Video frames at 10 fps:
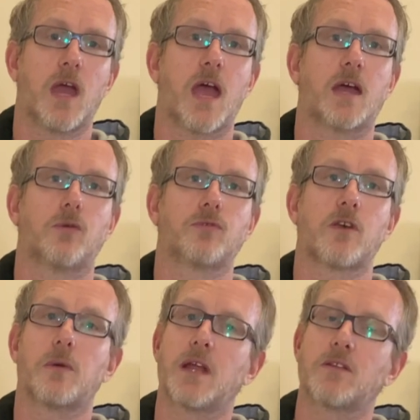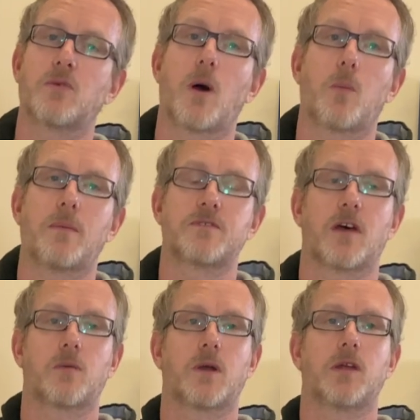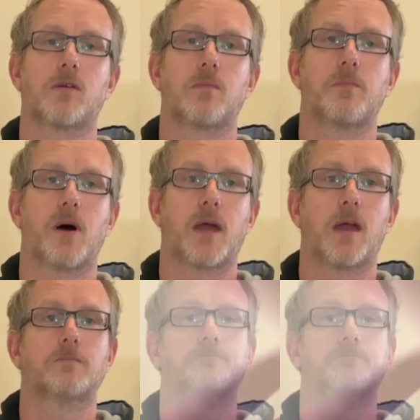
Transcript: and also a link to our website where you can buy it.